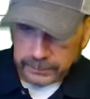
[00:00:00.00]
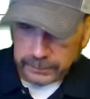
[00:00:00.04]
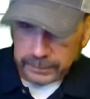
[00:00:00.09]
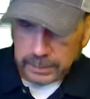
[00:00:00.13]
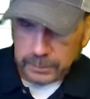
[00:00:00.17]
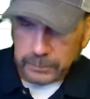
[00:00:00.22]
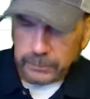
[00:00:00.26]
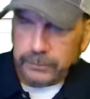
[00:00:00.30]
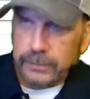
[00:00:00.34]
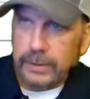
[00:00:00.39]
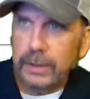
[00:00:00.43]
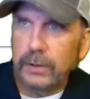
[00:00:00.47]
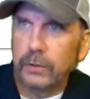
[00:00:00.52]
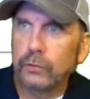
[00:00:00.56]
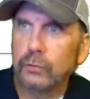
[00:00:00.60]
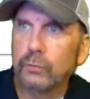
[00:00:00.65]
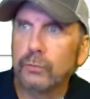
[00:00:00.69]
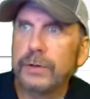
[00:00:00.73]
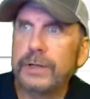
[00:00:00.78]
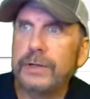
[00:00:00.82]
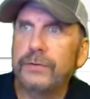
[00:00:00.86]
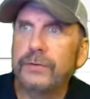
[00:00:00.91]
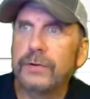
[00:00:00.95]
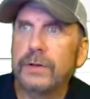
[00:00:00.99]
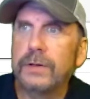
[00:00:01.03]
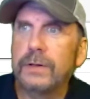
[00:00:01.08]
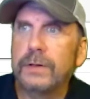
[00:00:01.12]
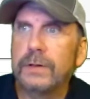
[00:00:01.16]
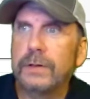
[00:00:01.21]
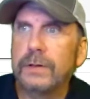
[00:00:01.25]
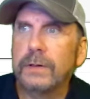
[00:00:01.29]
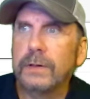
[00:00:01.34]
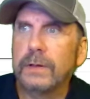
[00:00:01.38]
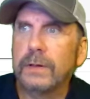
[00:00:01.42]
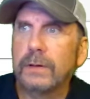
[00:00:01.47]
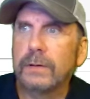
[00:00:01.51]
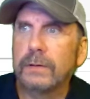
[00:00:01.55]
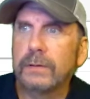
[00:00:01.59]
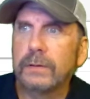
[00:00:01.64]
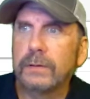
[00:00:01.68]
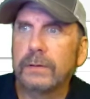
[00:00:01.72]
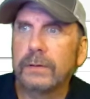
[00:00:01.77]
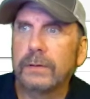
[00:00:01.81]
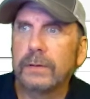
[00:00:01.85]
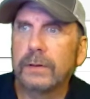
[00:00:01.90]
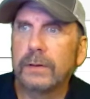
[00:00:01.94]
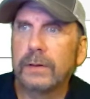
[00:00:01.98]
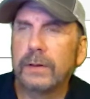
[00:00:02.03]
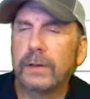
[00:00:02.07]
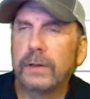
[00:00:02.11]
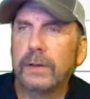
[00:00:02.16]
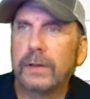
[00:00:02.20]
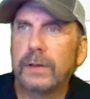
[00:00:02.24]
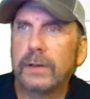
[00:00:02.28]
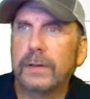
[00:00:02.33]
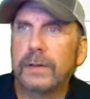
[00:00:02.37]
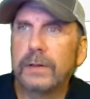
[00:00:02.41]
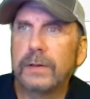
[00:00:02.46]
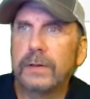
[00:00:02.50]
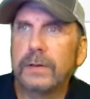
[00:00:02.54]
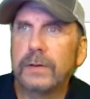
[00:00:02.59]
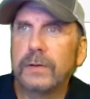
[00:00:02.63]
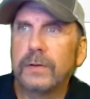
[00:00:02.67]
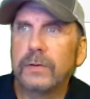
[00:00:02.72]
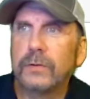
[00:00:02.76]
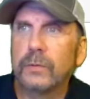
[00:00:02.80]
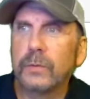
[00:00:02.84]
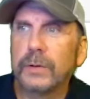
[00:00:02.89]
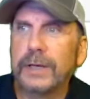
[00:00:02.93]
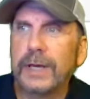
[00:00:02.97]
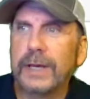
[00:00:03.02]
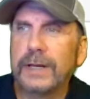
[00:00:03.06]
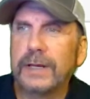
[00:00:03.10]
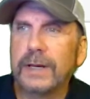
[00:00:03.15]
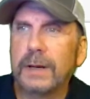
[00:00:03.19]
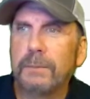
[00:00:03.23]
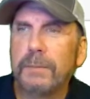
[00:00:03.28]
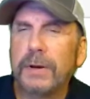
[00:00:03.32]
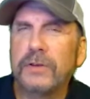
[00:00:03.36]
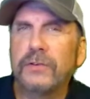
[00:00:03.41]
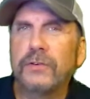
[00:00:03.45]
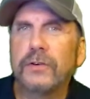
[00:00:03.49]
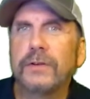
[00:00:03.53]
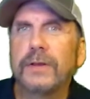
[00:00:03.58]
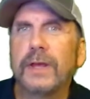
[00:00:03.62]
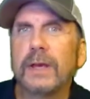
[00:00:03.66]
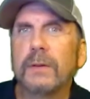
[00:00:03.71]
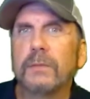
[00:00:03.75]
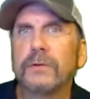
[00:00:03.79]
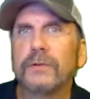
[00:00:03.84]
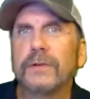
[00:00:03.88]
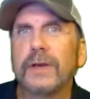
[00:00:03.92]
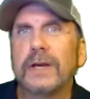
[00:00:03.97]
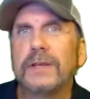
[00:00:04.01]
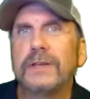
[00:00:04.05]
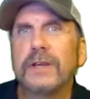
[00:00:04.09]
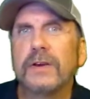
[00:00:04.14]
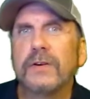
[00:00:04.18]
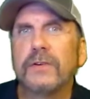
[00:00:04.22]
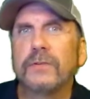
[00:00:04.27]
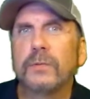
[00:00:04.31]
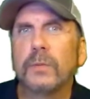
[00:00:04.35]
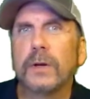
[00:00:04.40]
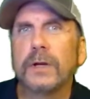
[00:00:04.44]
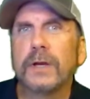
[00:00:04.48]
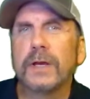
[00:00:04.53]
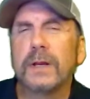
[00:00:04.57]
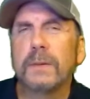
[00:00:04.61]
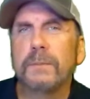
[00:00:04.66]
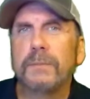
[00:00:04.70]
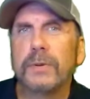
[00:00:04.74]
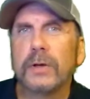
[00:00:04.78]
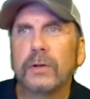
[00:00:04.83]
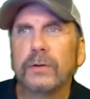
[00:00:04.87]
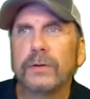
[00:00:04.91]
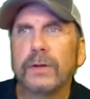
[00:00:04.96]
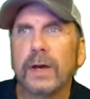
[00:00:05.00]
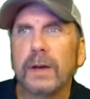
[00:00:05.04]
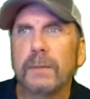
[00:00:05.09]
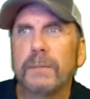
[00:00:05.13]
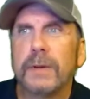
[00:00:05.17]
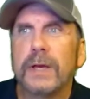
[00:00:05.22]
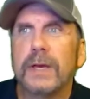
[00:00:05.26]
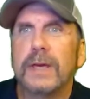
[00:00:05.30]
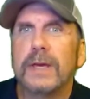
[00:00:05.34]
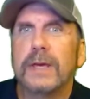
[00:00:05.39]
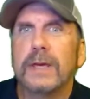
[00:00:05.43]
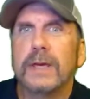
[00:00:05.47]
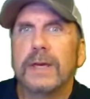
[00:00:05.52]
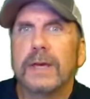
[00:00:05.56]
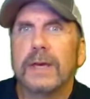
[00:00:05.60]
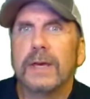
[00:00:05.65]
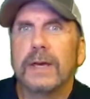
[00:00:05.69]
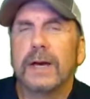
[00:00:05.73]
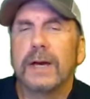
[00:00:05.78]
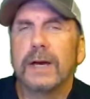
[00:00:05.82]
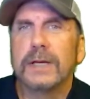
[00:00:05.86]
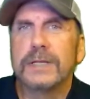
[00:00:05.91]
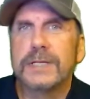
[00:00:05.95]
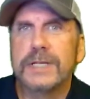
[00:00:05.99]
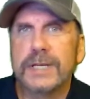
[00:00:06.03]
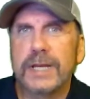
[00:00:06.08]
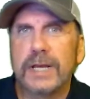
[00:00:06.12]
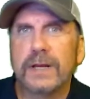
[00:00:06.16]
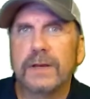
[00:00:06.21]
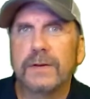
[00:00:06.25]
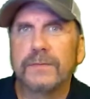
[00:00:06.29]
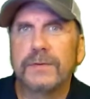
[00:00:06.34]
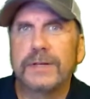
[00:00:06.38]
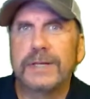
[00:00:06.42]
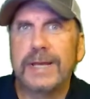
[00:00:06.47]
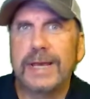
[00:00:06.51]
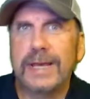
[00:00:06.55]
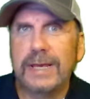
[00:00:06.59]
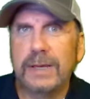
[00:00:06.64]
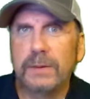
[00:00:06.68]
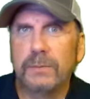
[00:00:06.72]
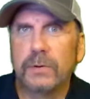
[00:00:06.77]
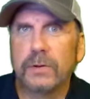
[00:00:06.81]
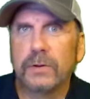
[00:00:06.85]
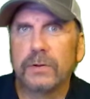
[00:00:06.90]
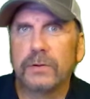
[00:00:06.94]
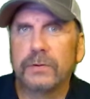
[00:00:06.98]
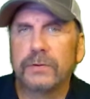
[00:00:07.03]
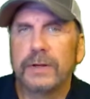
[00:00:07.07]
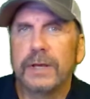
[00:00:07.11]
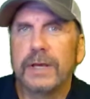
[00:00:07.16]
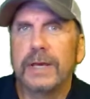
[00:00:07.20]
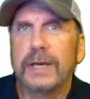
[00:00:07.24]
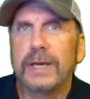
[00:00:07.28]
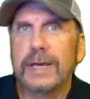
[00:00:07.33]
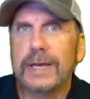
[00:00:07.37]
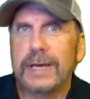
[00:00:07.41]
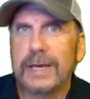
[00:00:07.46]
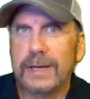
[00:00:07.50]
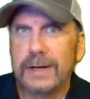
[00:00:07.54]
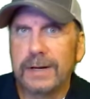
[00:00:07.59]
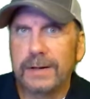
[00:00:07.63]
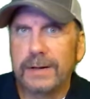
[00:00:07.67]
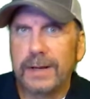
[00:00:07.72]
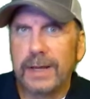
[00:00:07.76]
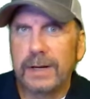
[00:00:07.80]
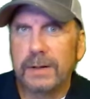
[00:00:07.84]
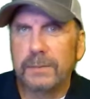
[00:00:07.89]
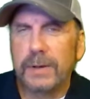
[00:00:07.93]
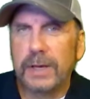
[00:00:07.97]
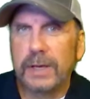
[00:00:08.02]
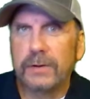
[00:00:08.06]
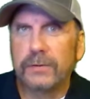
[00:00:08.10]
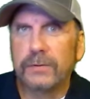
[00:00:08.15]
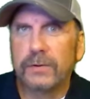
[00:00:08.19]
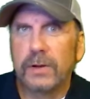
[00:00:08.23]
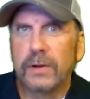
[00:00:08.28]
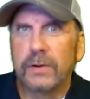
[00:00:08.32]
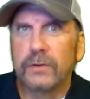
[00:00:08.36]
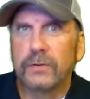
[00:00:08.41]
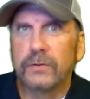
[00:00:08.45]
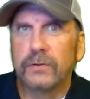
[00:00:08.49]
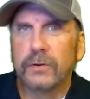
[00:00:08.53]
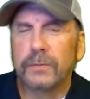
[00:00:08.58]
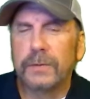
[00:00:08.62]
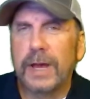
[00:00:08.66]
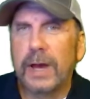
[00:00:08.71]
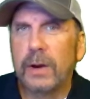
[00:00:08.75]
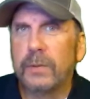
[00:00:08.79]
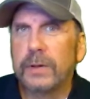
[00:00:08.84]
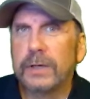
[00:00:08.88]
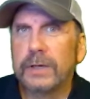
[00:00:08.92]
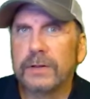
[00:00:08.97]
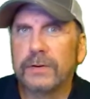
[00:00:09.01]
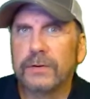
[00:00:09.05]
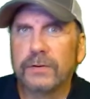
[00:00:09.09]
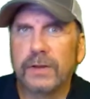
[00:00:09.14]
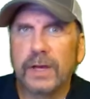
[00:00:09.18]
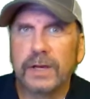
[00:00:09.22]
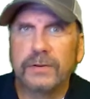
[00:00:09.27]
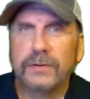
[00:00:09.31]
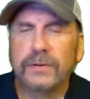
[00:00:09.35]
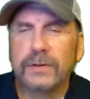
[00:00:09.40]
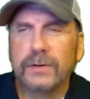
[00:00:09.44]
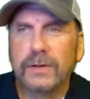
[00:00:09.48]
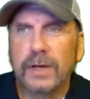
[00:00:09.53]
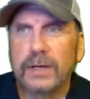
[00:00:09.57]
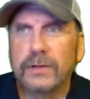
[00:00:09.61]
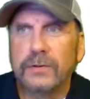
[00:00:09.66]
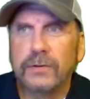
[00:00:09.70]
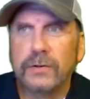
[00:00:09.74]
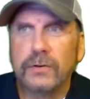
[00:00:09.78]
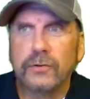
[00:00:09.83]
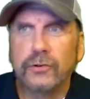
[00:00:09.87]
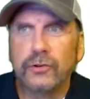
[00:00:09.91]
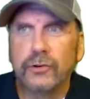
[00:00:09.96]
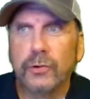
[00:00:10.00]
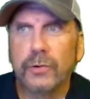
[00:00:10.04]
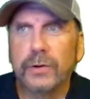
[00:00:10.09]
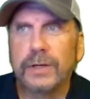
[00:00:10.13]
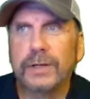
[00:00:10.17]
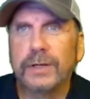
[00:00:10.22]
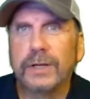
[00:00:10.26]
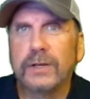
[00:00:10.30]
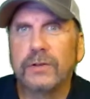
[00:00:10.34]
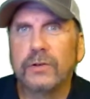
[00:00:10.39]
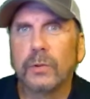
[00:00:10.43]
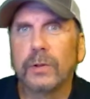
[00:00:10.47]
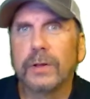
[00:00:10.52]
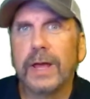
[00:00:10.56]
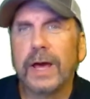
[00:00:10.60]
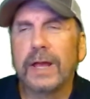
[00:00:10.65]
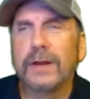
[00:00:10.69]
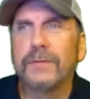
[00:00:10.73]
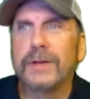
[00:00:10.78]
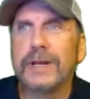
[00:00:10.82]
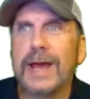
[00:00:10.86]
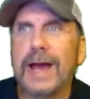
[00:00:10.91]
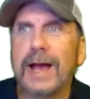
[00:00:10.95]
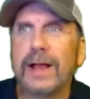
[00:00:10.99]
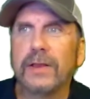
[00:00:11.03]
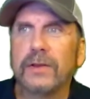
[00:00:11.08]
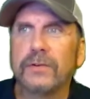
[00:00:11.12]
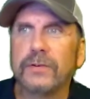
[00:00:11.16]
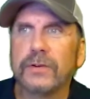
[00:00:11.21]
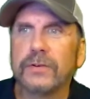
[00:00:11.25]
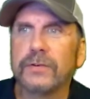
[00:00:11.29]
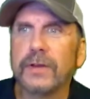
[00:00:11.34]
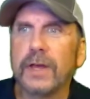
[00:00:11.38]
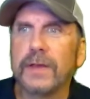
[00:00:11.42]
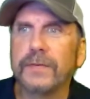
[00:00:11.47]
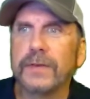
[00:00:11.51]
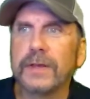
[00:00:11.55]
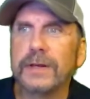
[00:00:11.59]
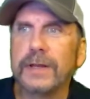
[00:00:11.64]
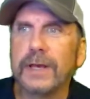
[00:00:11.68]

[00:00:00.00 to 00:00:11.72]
dim sales reason. So we're getting a bunch of tables. The idea is we're going to build up a set of tables in a database so now we can slice and dice and join and do a lot of analysis on the